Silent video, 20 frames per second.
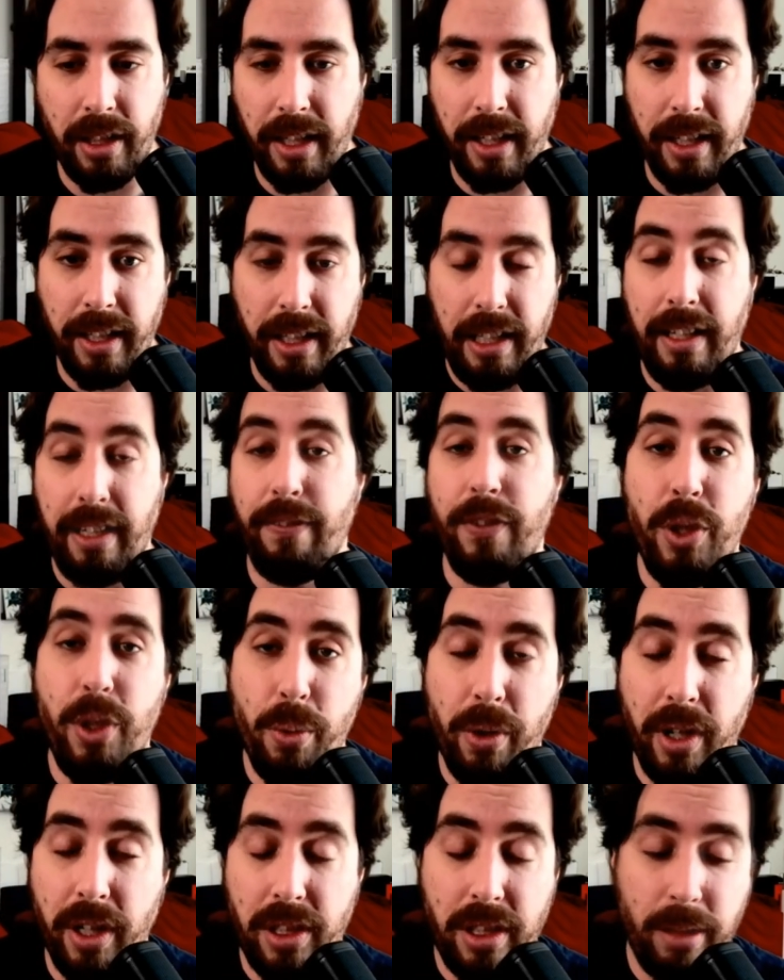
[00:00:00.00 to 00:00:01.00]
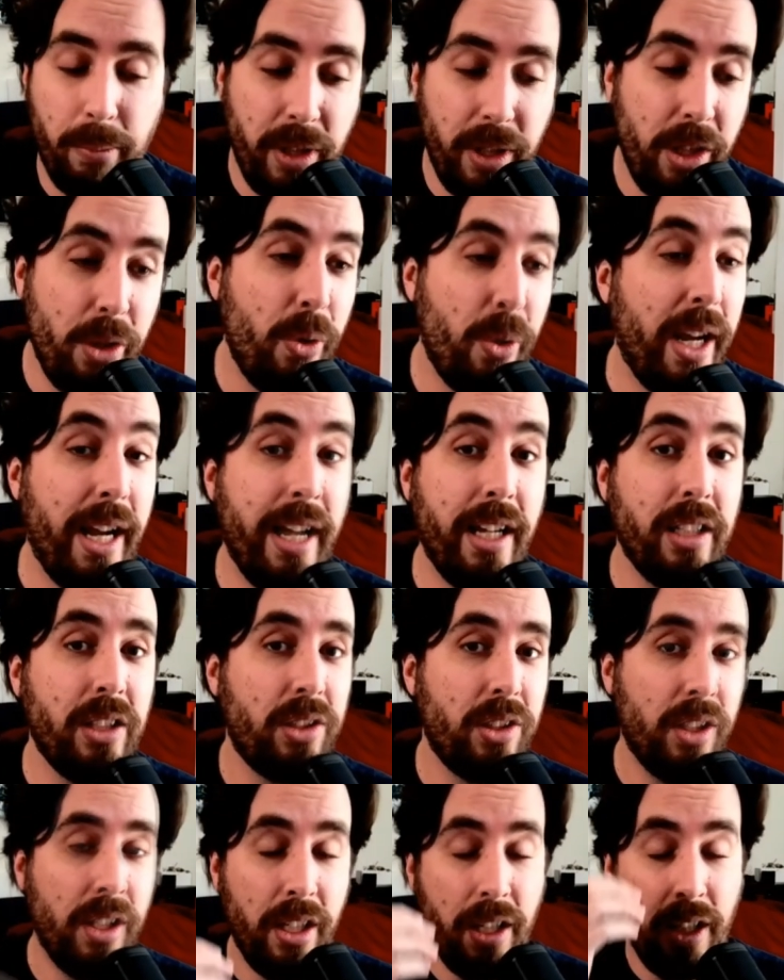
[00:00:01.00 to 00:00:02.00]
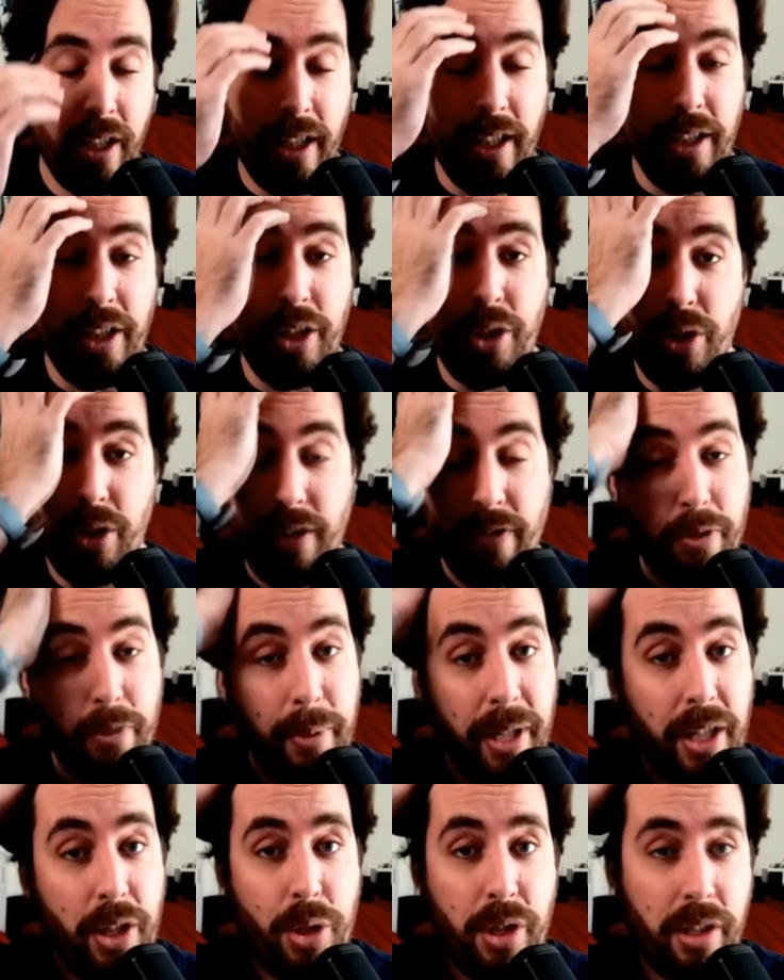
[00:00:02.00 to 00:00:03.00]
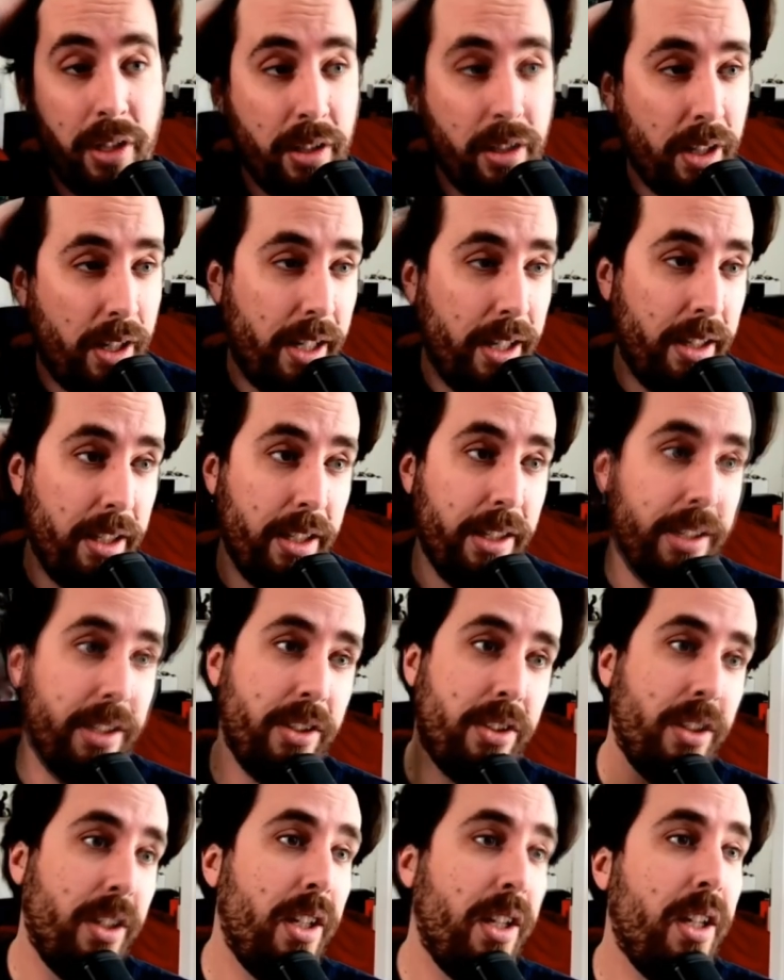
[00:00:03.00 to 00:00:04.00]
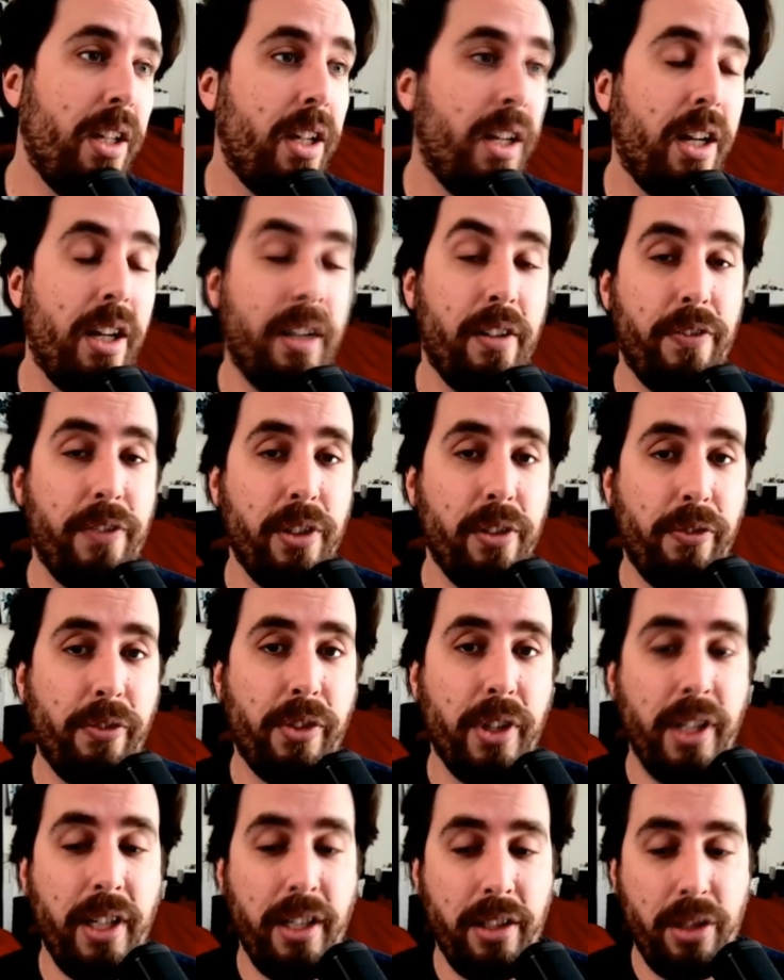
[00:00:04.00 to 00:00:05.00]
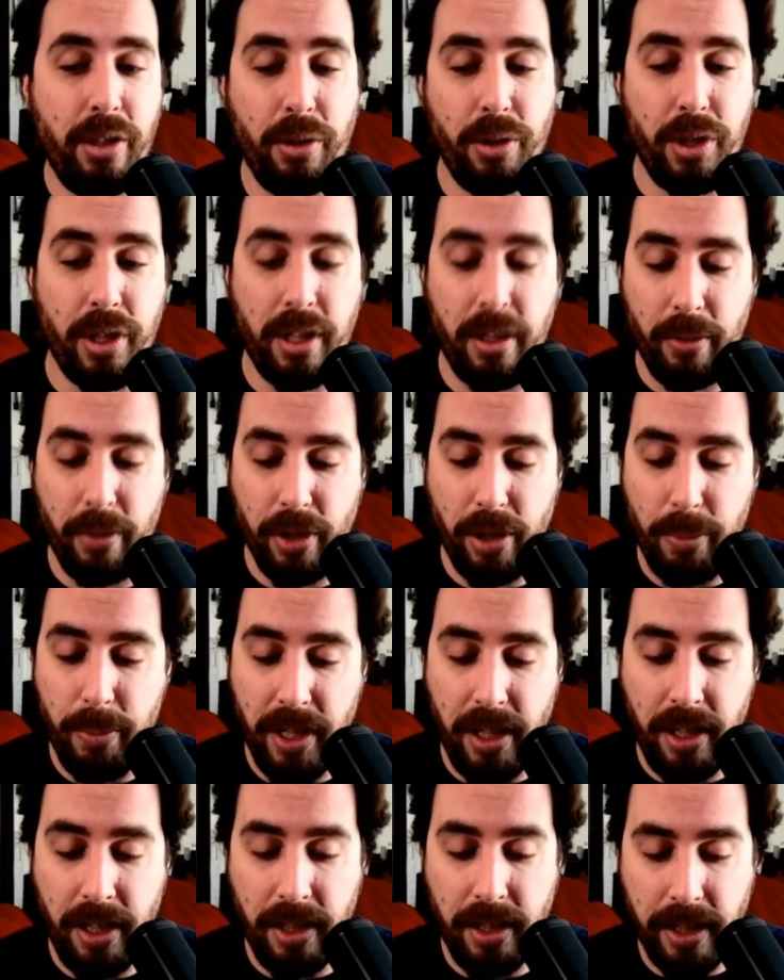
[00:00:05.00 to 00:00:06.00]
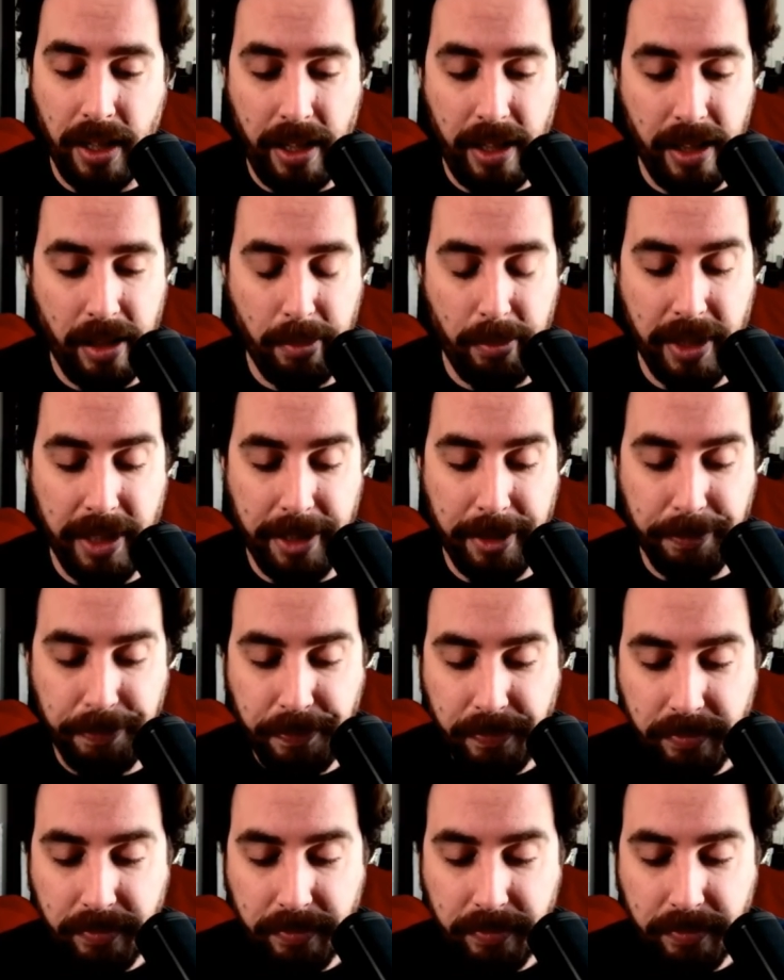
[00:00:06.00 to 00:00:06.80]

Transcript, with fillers: Uh, if you are somebody who has additional information on this, uh, feel free to share it with me. I am um,